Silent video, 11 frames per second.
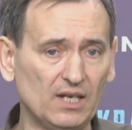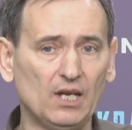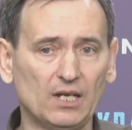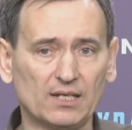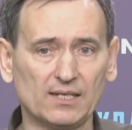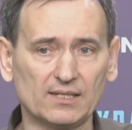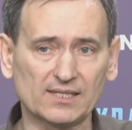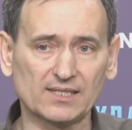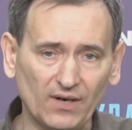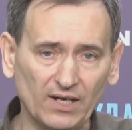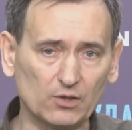is still
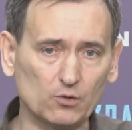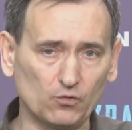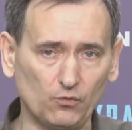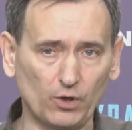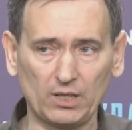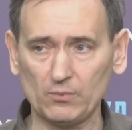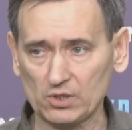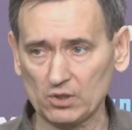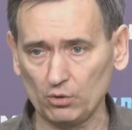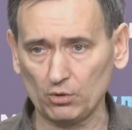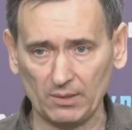there.
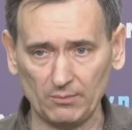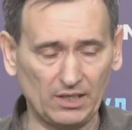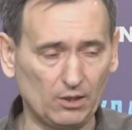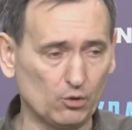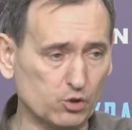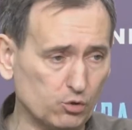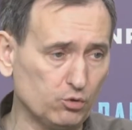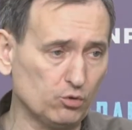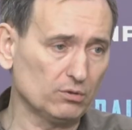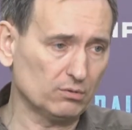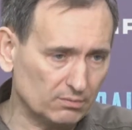We should
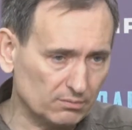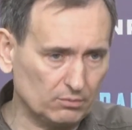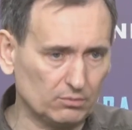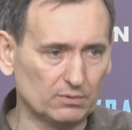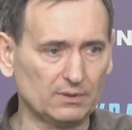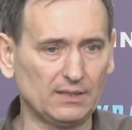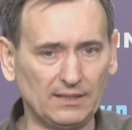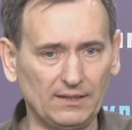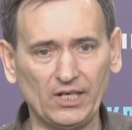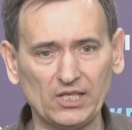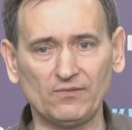not
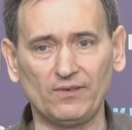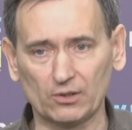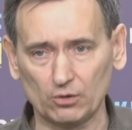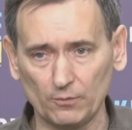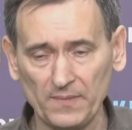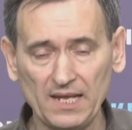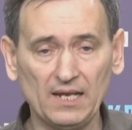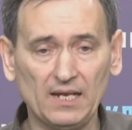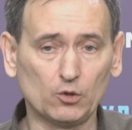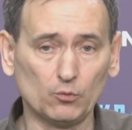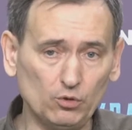await the
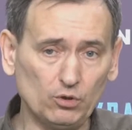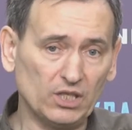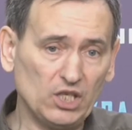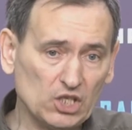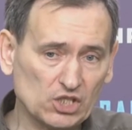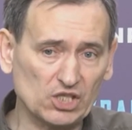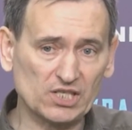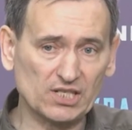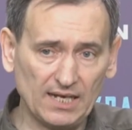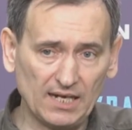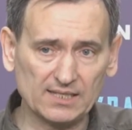approval of
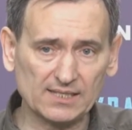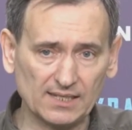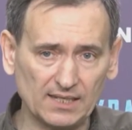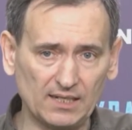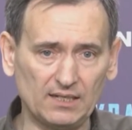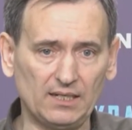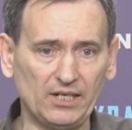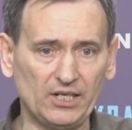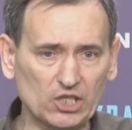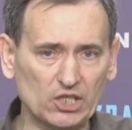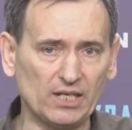the
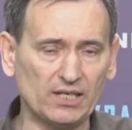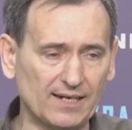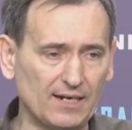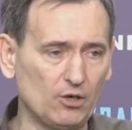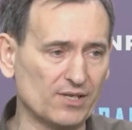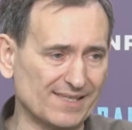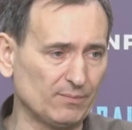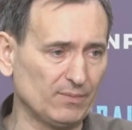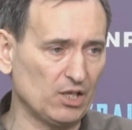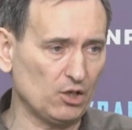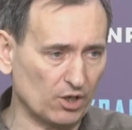creation of
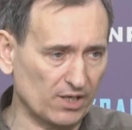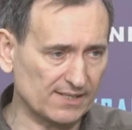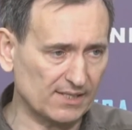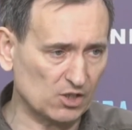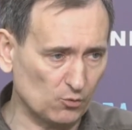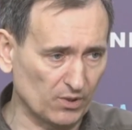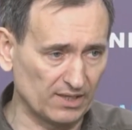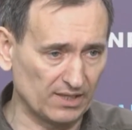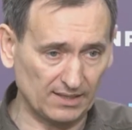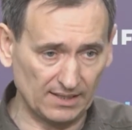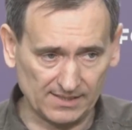this international
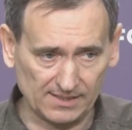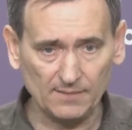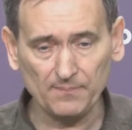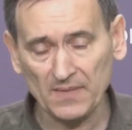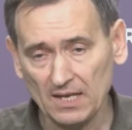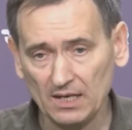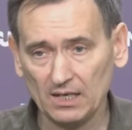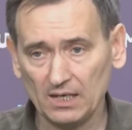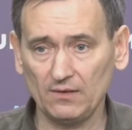tribunal.